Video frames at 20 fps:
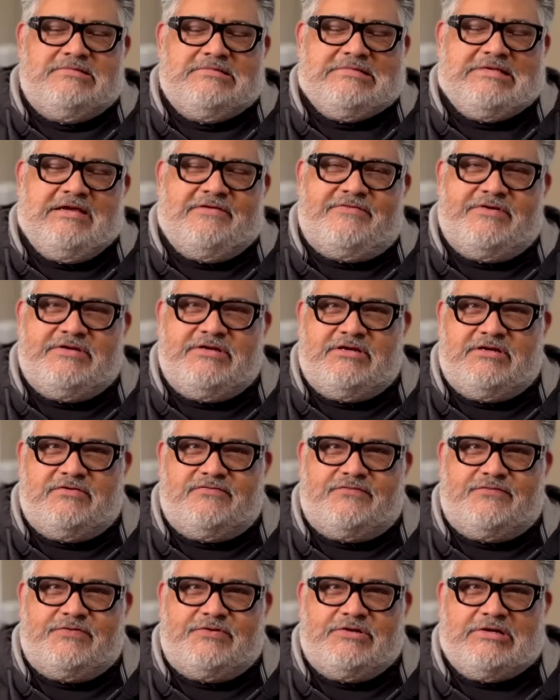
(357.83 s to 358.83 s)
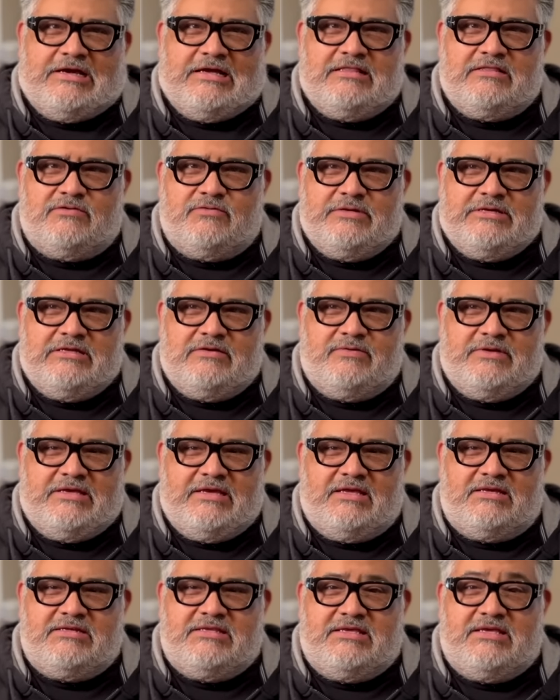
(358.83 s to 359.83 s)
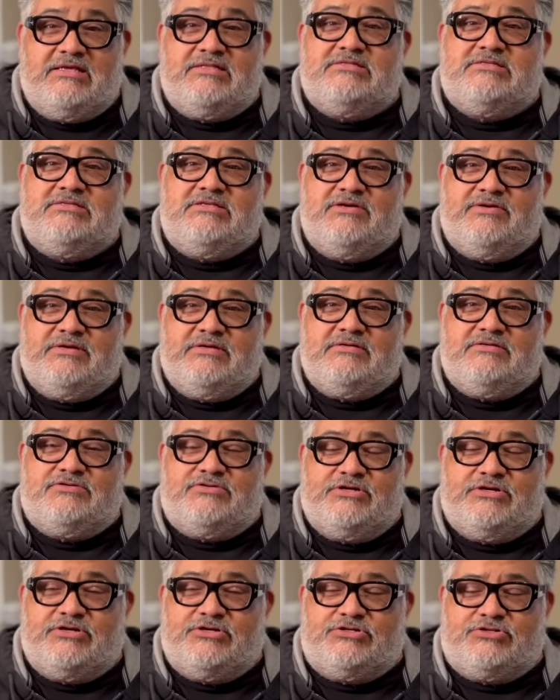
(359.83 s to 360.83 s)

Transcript: Every year for Halloween, we had kids doing trick or